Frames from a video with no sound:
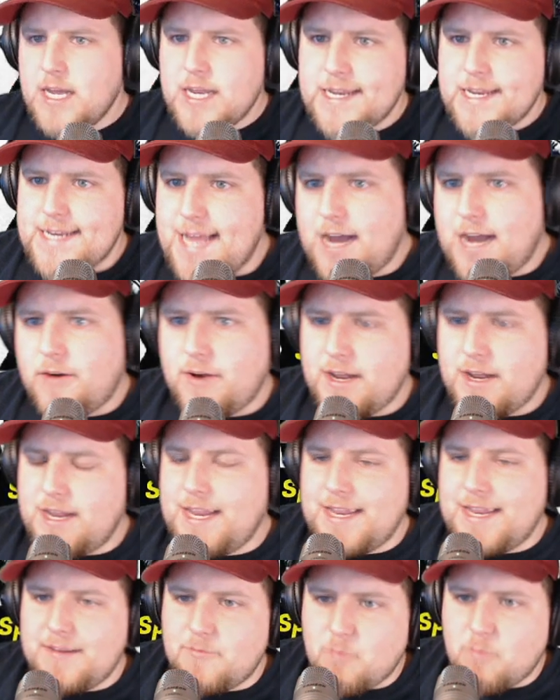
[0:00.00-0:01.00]
Now,
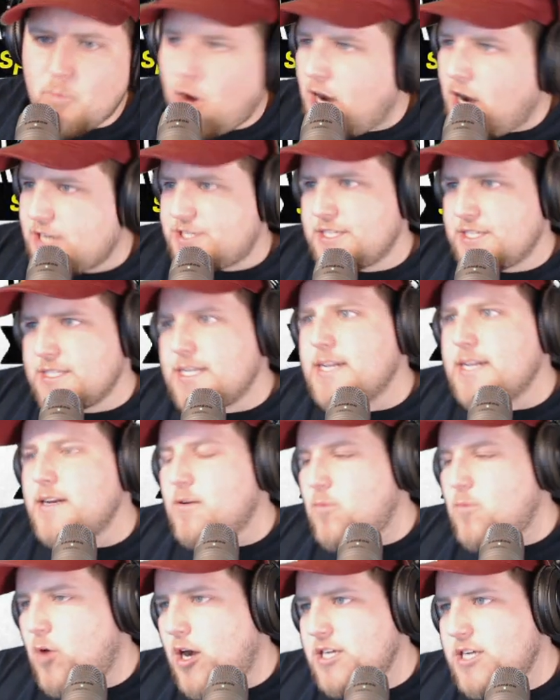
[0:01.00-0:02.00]
Washington.
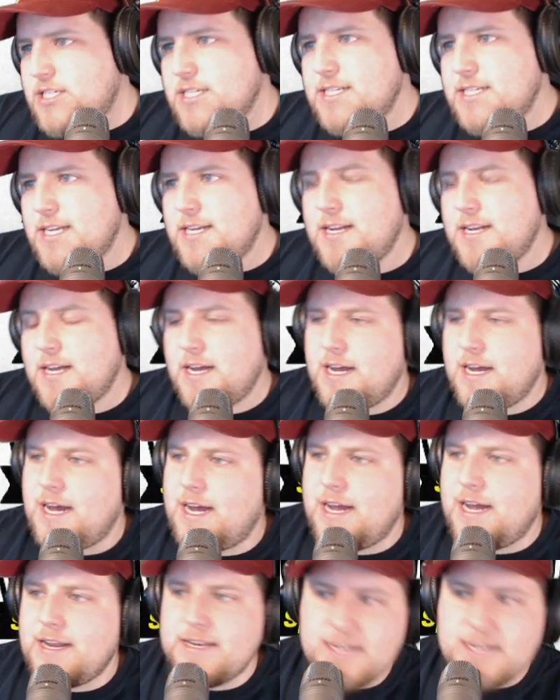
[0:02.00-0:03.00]
Washington
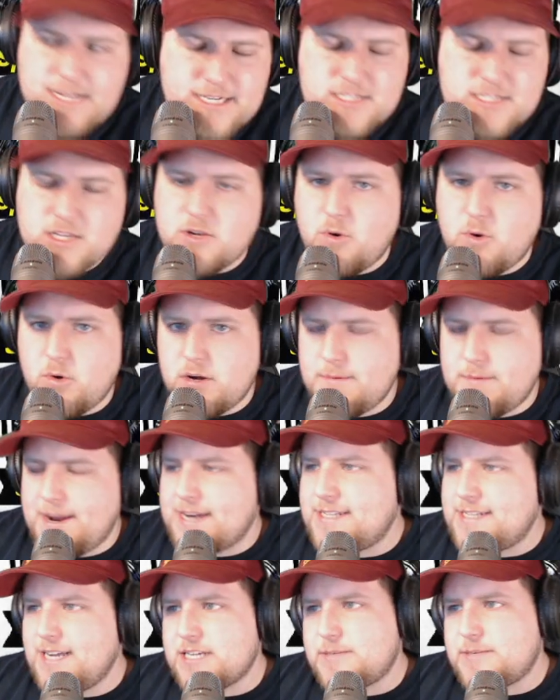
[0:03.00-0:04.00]
needs the
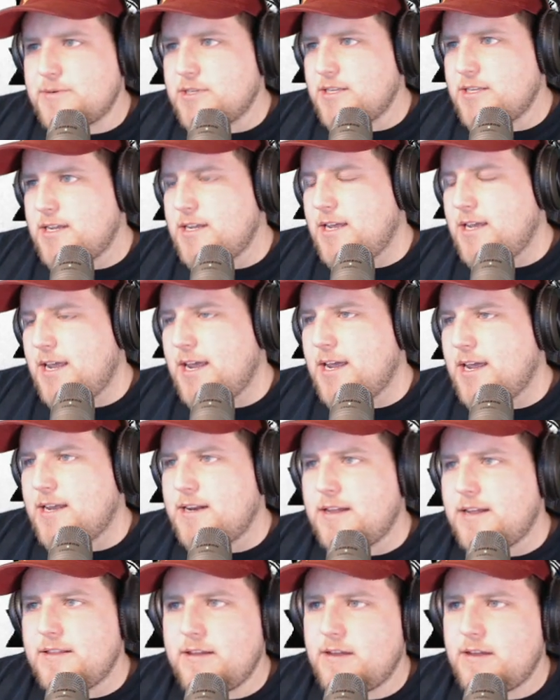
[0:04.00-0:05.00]
quarterback desperately,
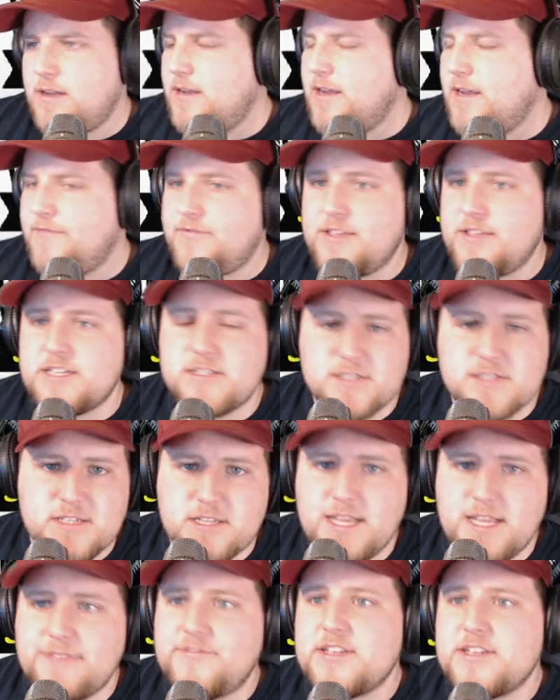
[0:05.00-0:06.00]
and if
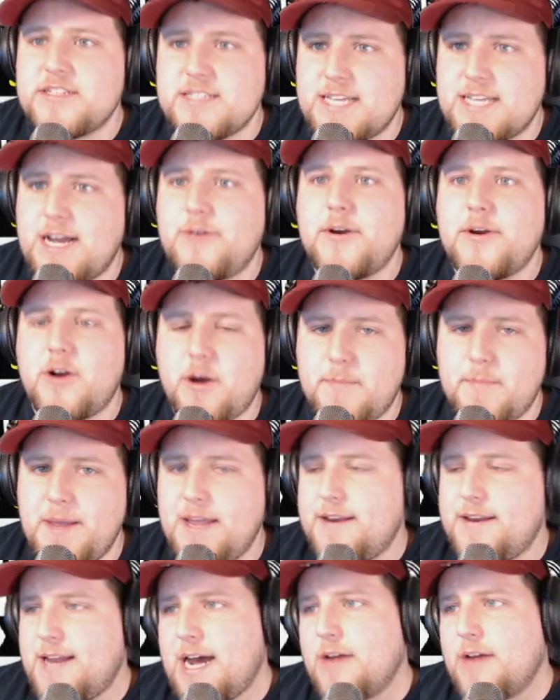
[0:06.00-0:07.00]
this is how it all
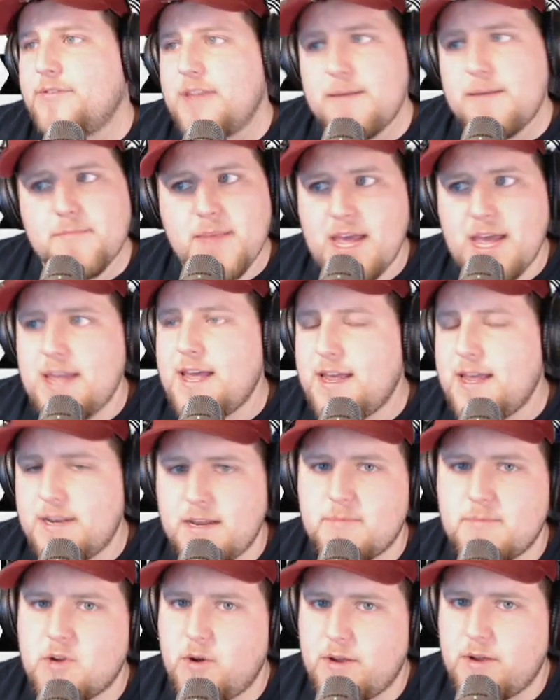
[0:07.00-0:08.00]
panned out, they may end
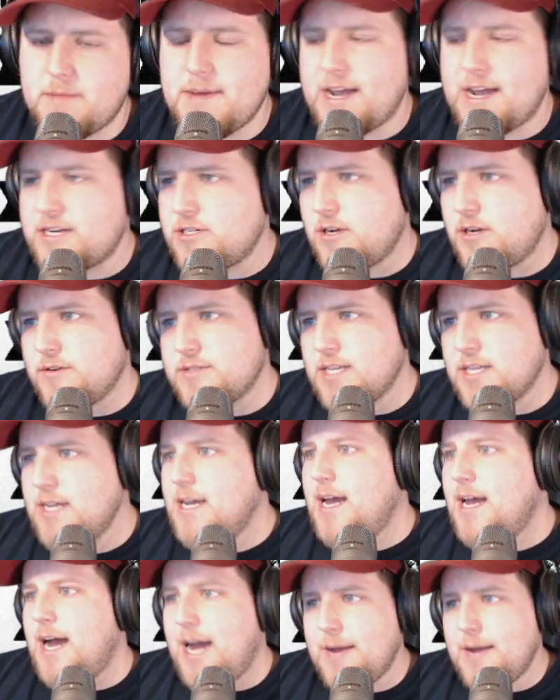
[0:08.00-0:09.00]
up going Mac Jones.
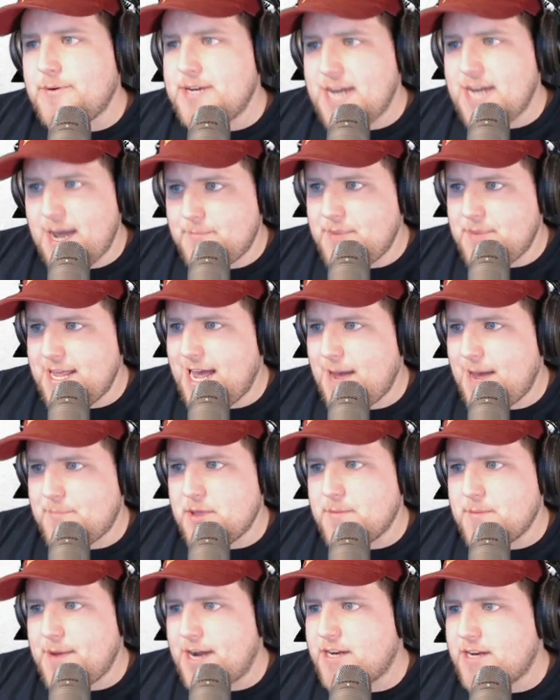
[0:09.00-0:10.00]
I would not be
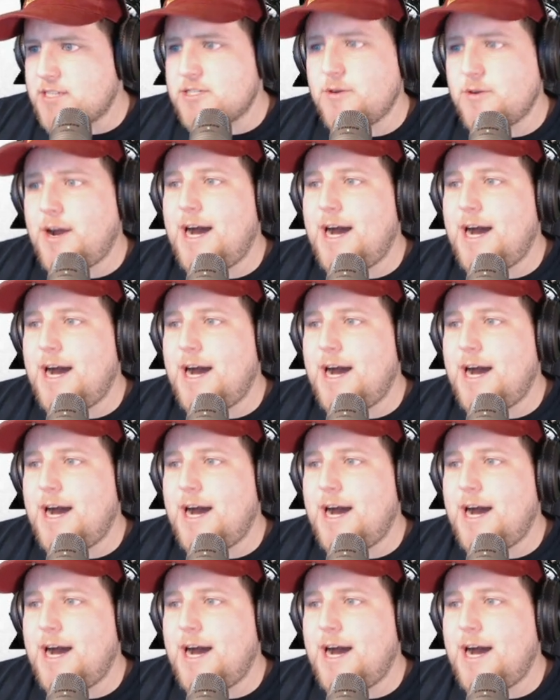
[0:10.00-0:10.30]
happy about it.